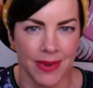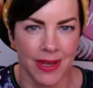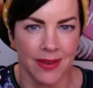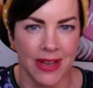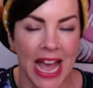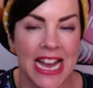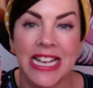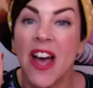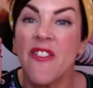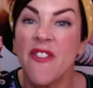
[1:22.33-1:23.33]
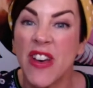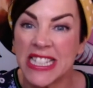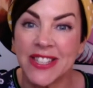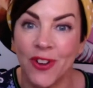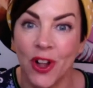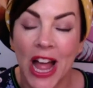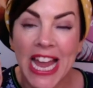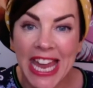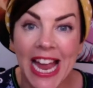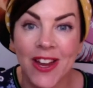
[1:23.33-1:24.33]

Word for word: Okay, first of all, get